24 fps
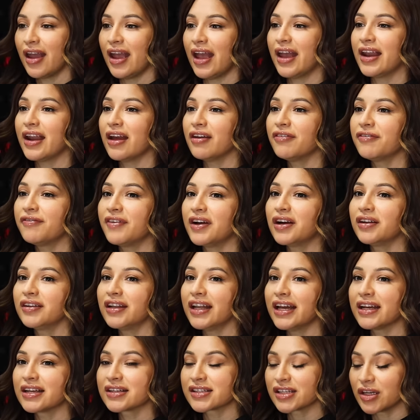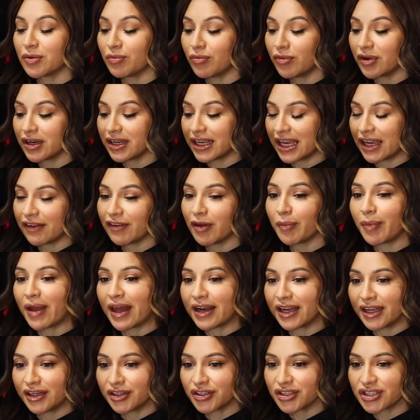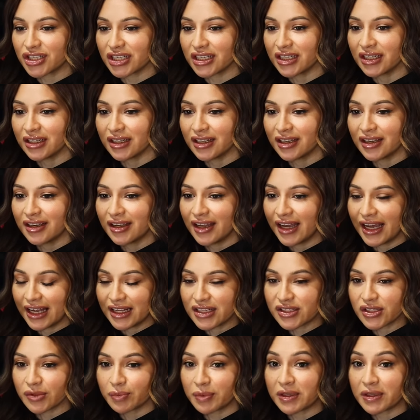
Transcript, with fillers: And I felt like someone gave it bad energy. And yeah.